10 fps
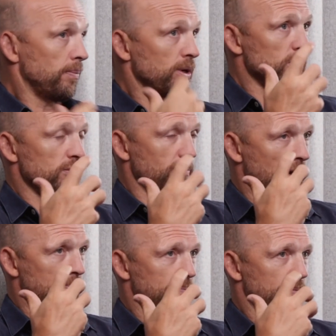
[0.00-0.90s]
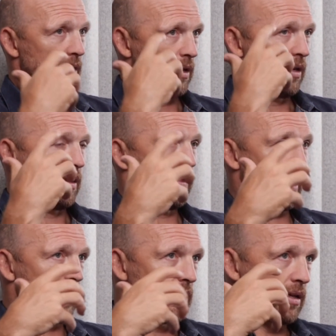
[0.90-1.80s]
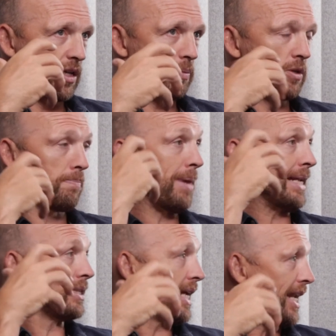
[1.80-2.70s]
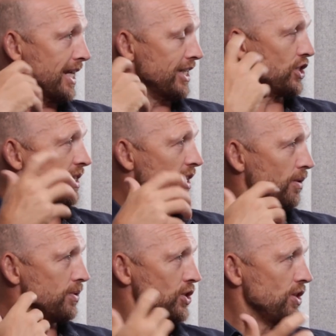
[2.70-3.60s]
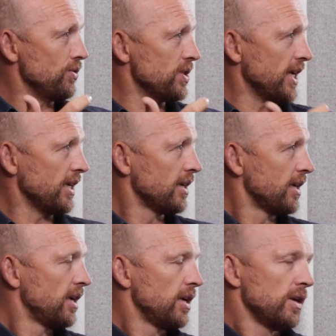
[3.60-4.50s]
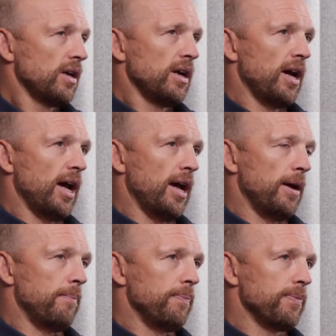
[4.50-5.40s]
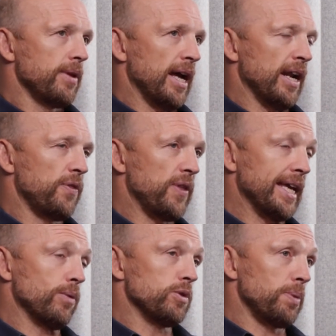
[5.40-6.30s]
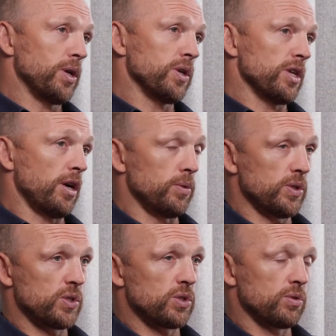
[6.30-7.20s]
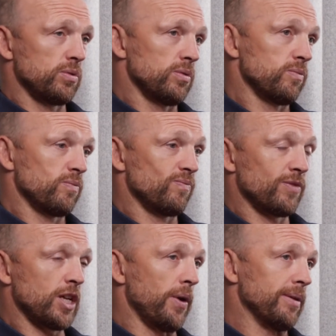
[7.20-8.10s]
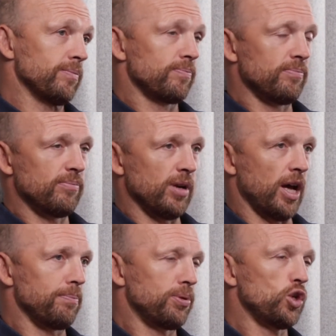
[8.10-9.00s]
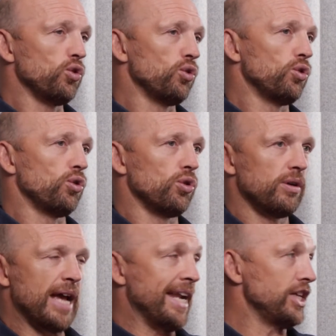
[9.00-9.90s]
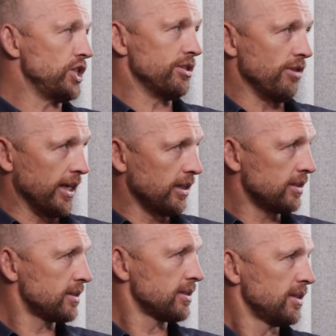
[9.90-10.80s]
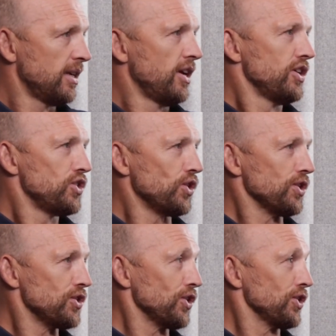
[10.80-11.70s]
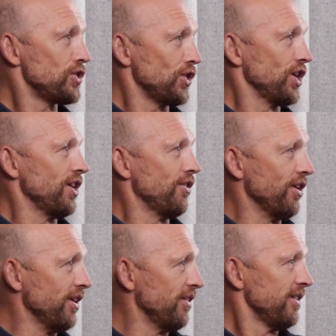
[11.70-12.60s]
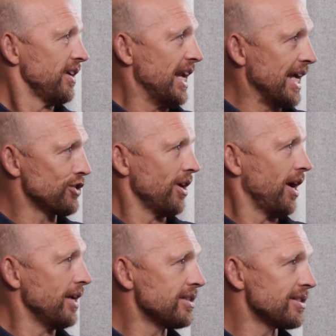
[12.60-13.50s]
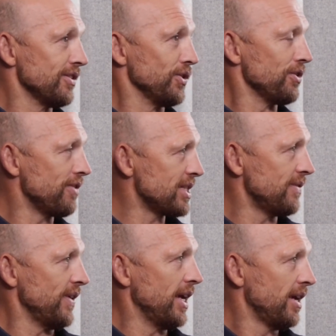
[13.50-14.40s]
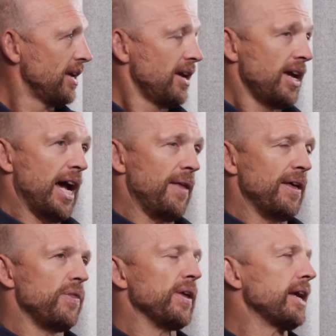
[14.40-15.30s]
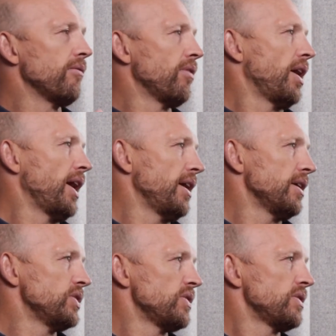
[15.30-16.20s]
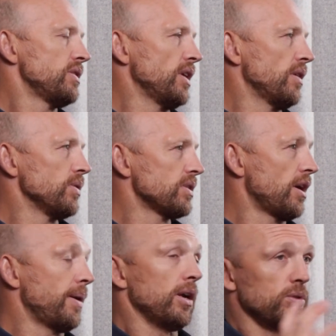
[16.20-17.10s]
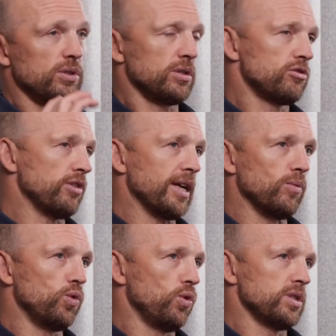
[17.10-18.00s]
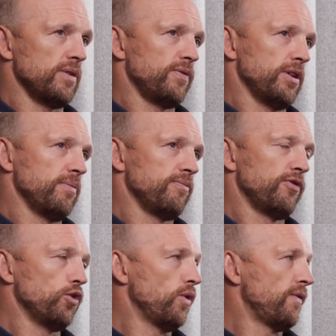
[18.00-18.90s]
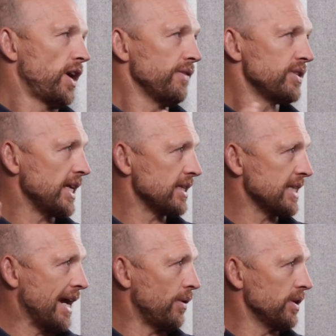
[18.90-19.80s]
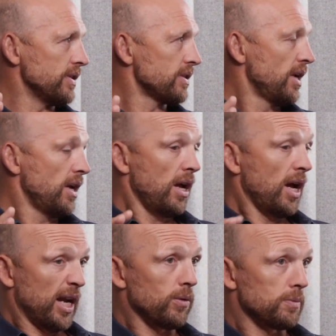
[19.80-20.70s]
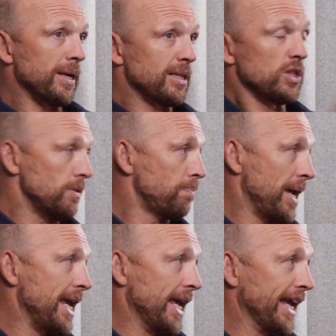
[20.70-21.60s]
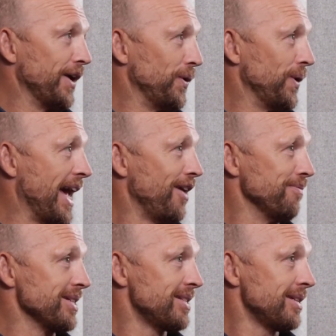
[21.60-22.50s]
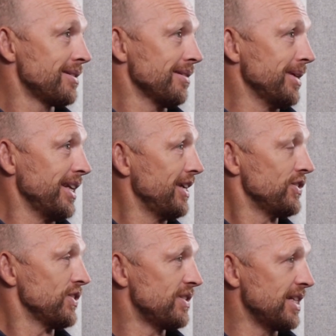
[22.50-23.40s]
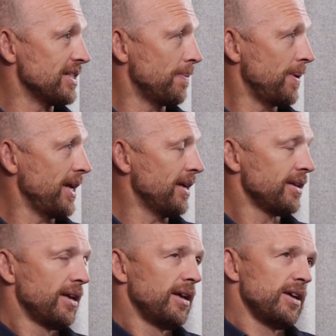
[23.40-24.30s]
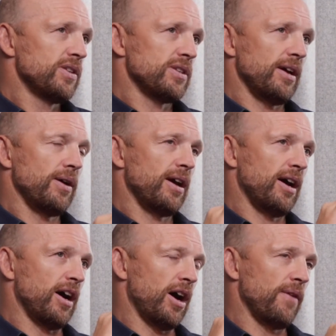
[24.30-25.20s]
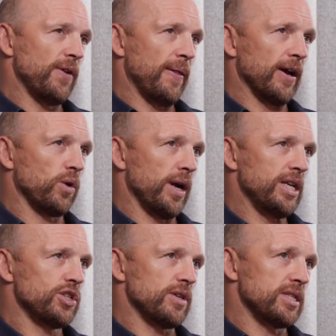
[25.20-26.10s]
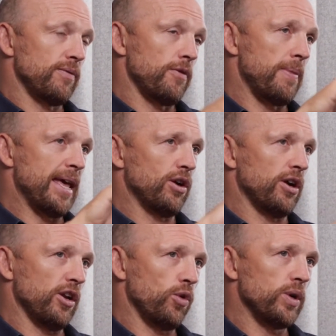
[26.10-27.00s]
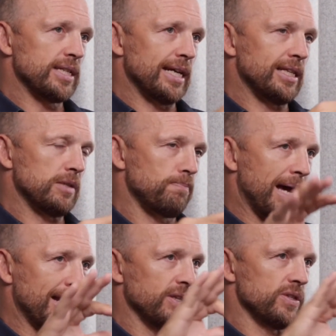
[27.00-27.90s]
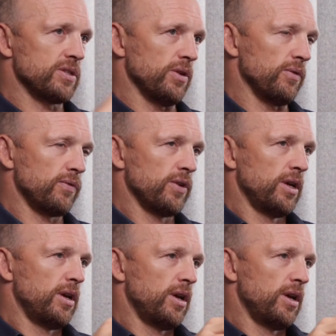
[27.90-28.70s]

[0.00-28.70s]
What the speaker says: because of my, that, I suppose, mental energy that I was using. And I think it was because I was going like pure energy drinks, sugar and electrolytes and all the rest of it. And then thinking, right, I was just drinking water for 4, 5, 6 hours, and I was basically just peeing it all out of my system, and it just disappeared. So I found that quite interesting. From then on, I'd always had this balance of,